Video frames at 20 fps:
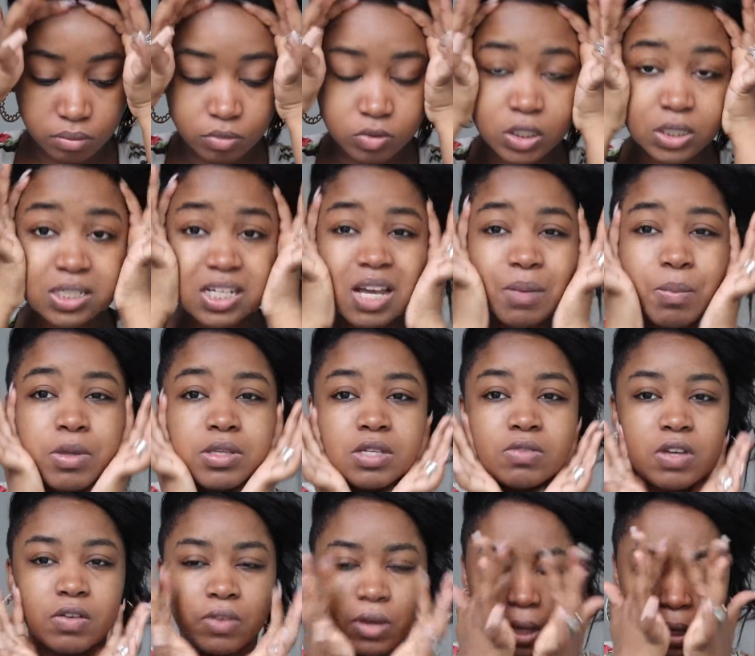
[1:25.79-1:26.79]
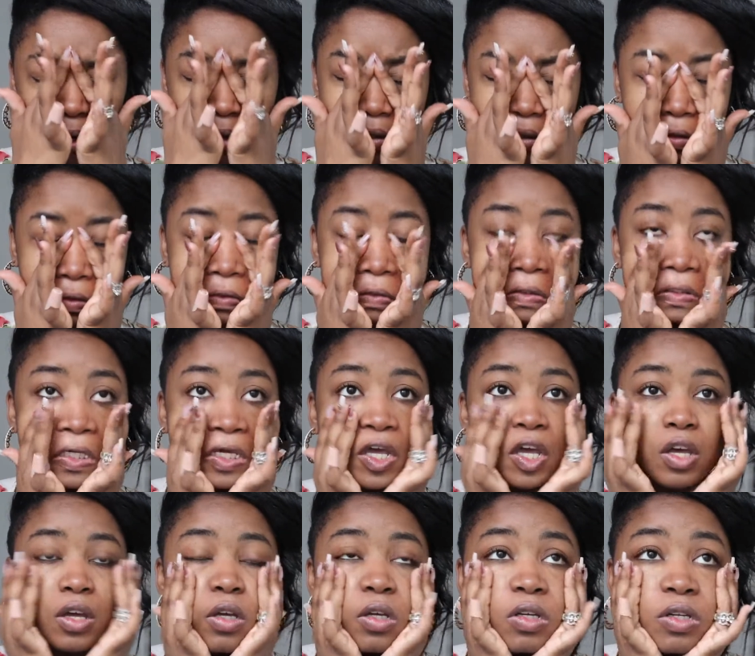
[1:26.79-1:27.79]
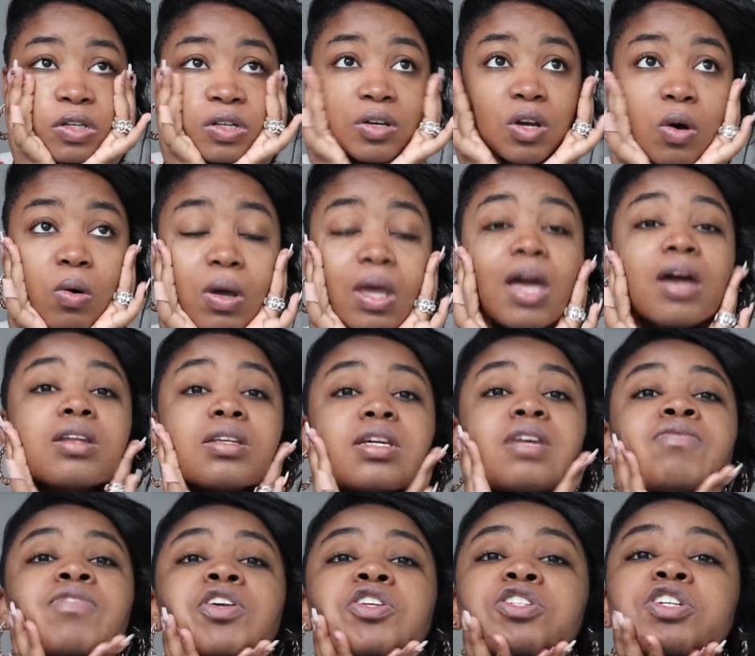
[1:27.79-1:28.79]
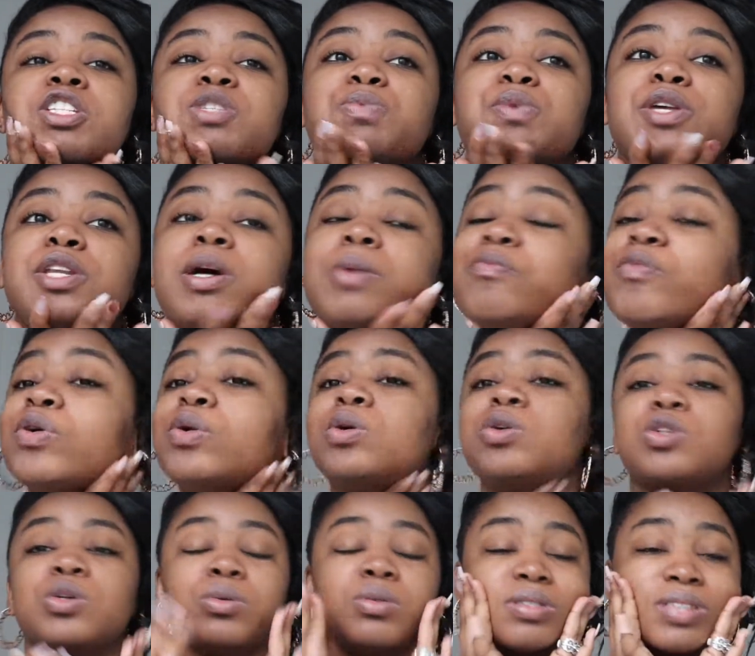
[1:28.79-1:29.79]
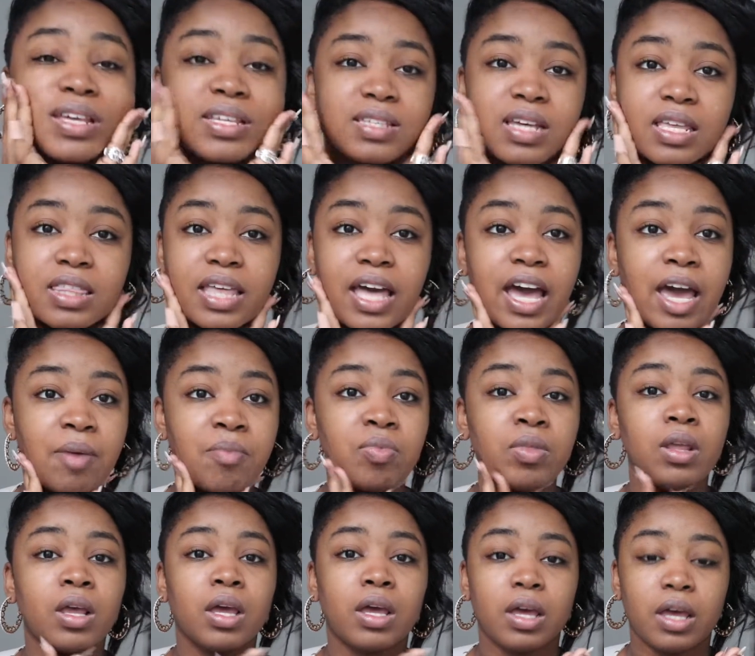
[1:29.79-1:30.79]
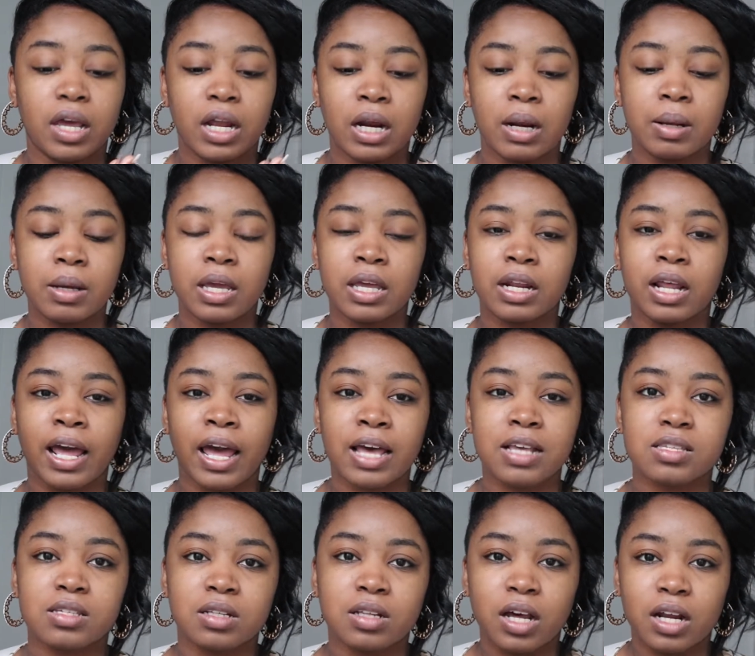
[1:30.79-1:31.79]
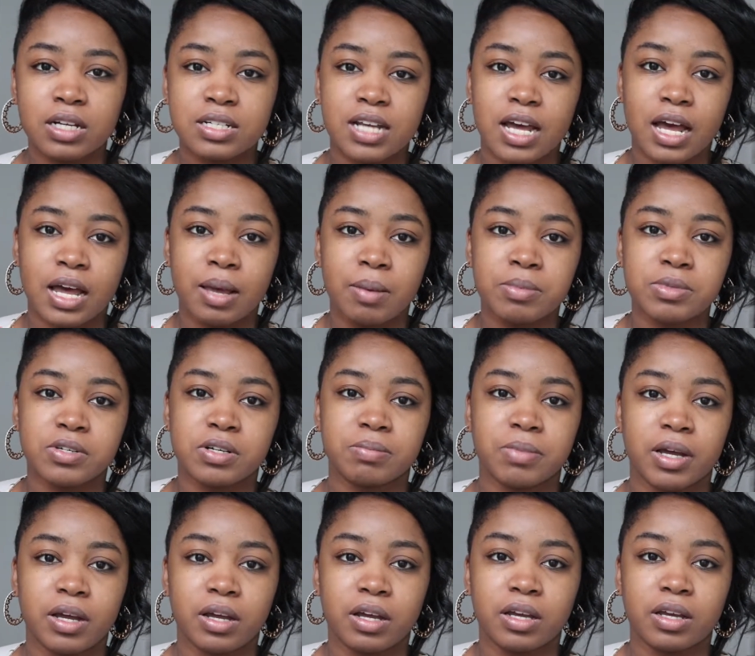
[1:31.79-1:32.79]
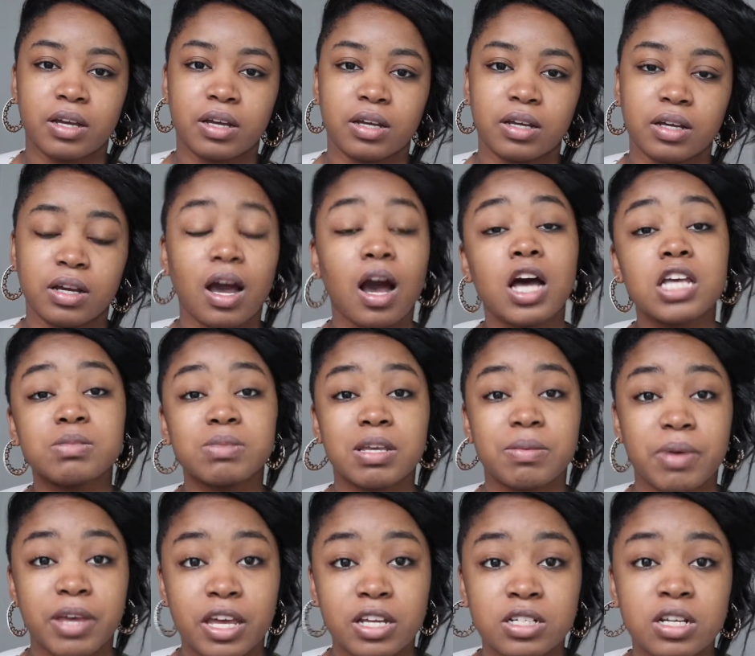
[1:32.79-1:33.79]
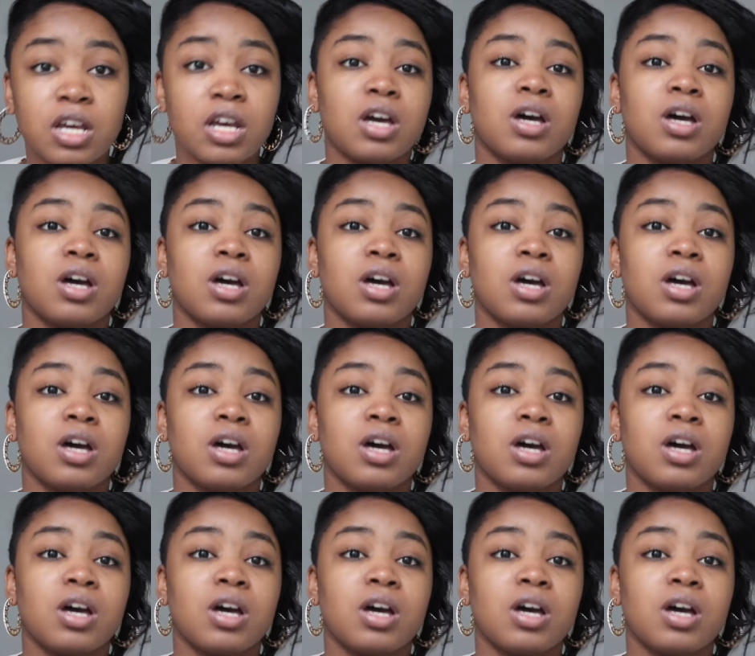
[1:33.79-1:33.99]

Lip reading: dressing up as their favorite characters and going out to conventions, meetup, photo shoots, things like that. And I get asked a lot of times on my cosplay page,